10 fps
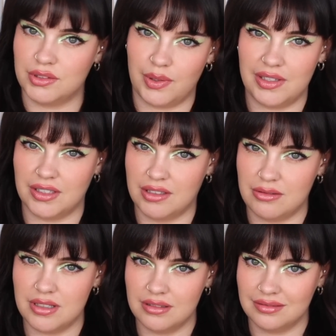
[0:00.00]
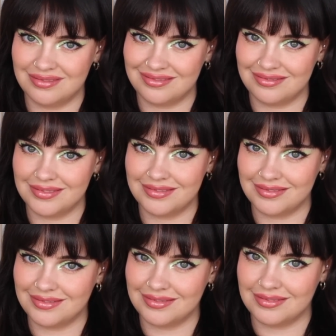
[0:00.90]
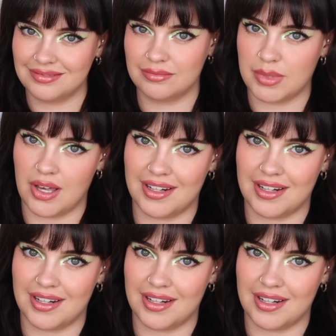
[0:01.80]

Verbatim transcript: Do I look cool? Be